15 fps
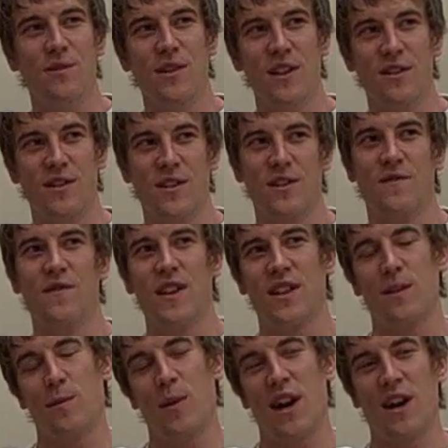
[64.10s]
e-readers
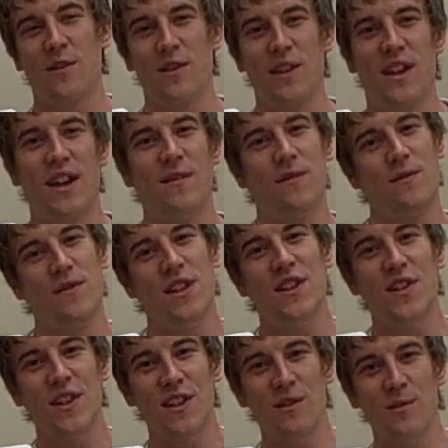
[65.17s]
affect the battery life of
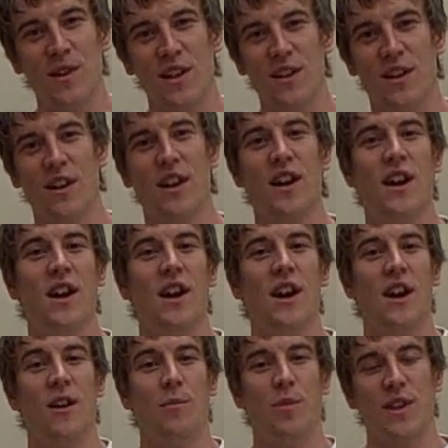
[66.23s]
each e-reader,
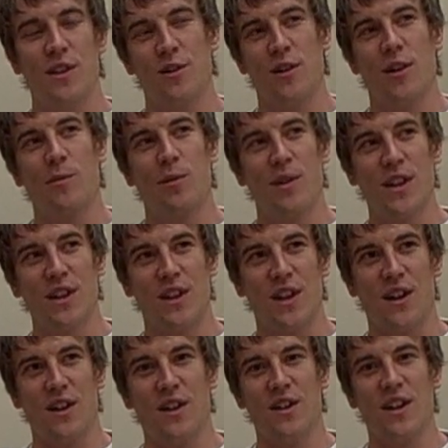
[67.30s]
but they're all pretty
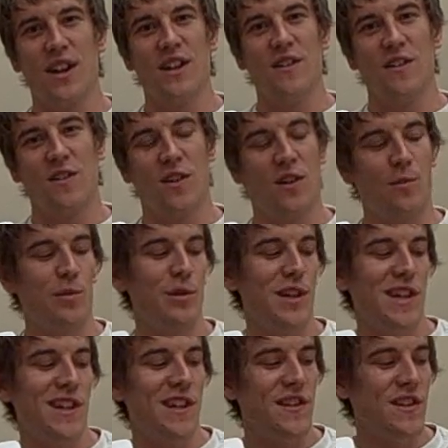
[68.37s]
long and they're all
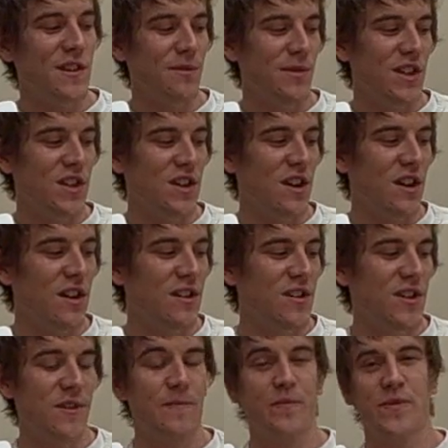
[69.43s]
pretty easy to
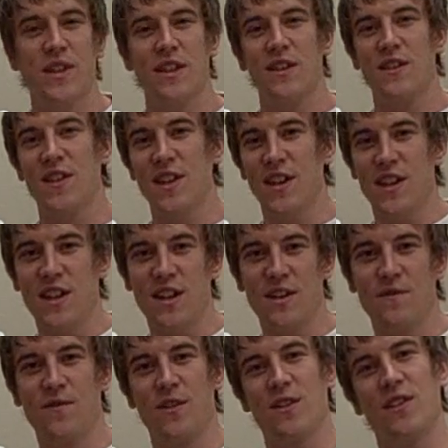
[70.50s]
recharge.
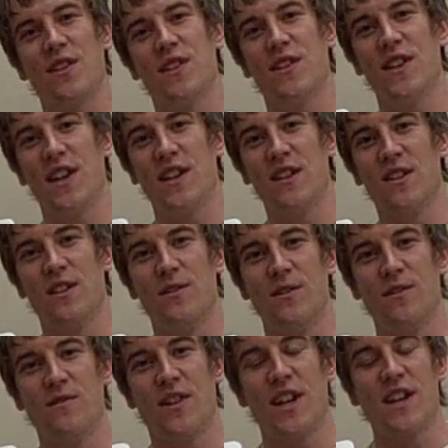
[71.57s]
Syncing versus a
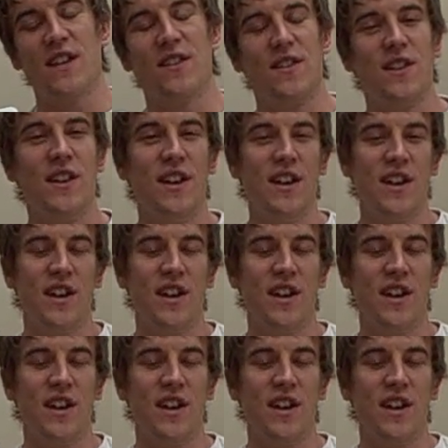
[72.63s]
standalone device.